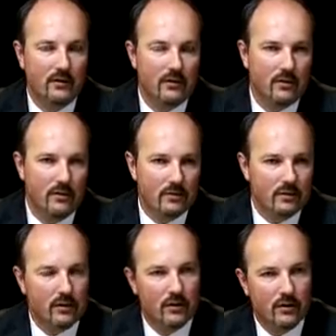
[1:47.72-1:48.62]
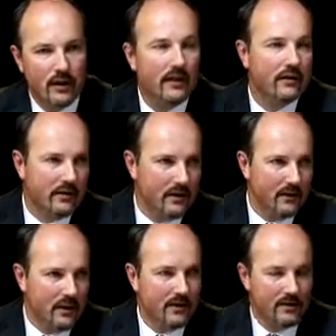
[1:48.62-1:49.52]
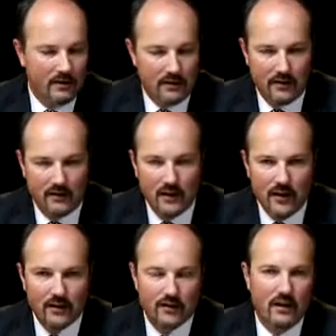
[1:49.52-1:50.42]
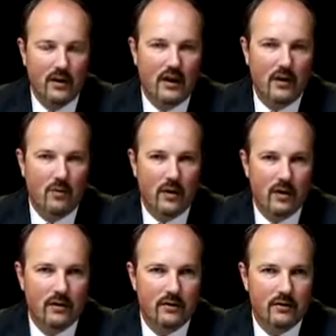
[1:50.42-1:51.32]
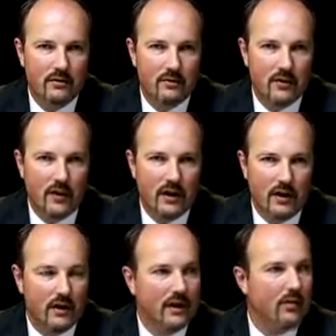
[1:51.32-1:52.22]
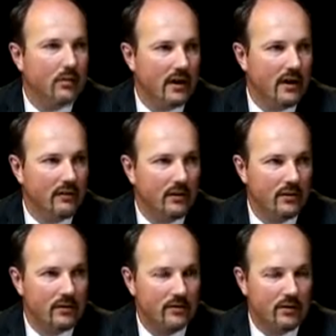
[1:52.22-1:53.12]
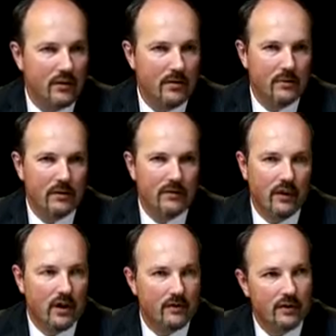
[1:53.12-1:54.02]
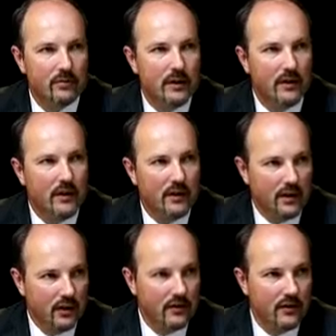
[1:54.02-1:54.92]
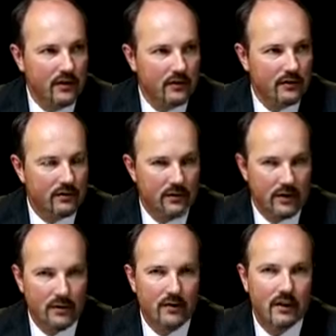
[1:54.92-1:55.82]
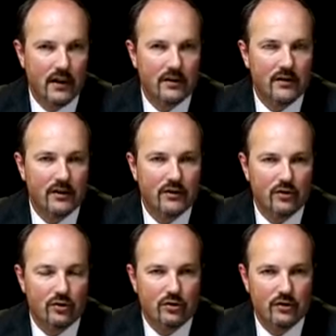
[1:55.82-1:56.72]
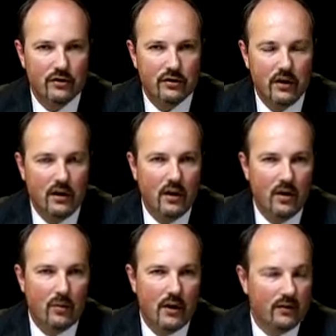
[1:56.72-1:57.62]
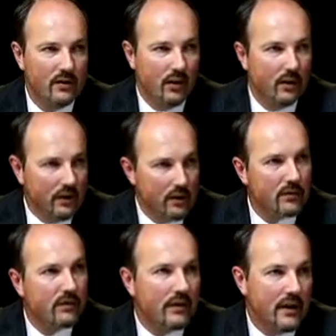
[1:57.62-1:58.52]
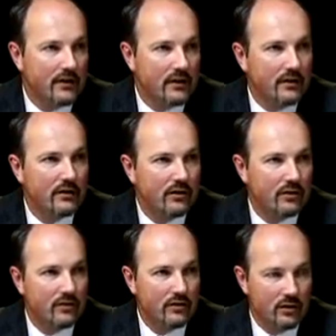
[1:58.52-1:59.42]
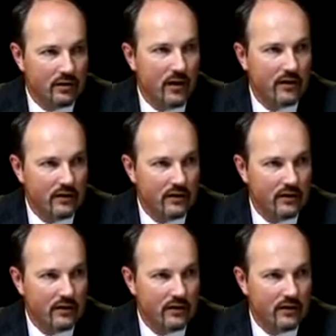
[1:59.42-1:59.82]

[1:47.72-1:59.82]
or anti-Islamic as finance. We're providing a level playing field. We're a member of IFSB and IOFI for Islamic financial institutions. We have a growing number of financial institutions who are